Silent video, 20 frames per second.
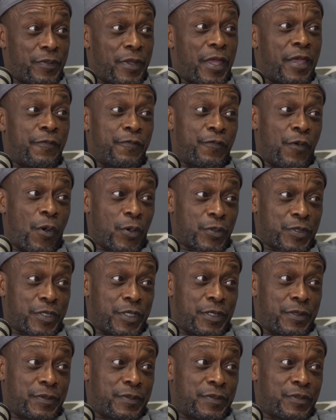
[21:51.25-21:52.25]
in
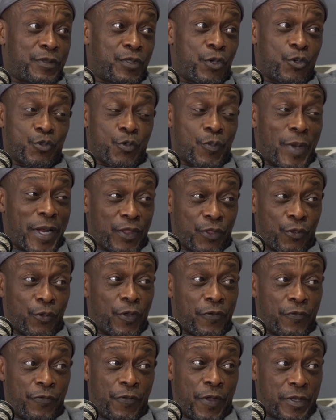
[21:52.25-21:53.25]
vaulting. Those were my three
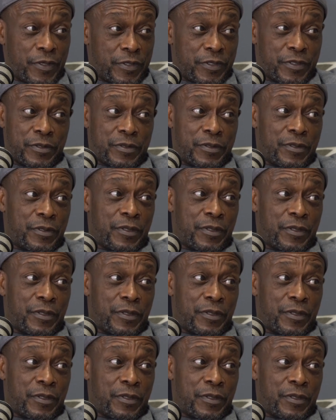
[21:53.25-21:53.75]
events.